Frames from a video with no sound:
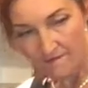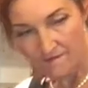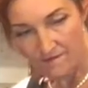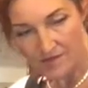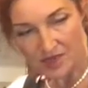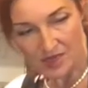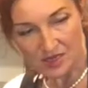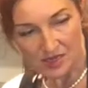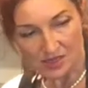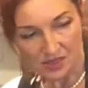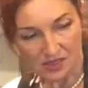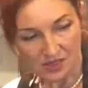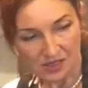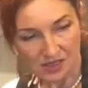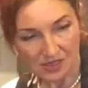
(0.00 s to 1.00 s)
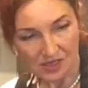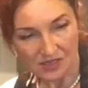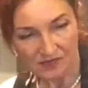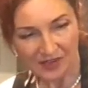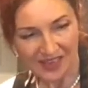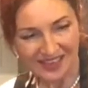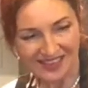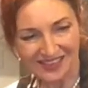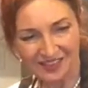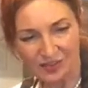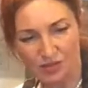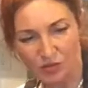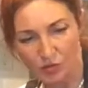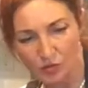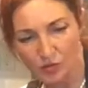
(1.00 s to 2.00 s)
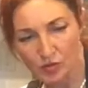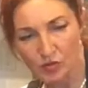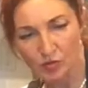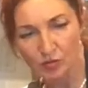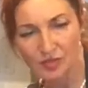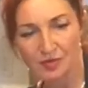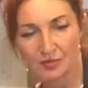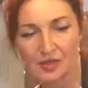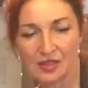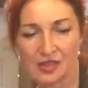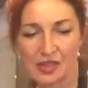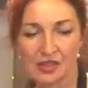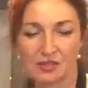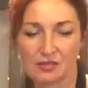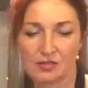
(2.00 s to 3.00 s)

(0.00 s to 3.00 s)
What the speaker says: venison. Venison is always good with something like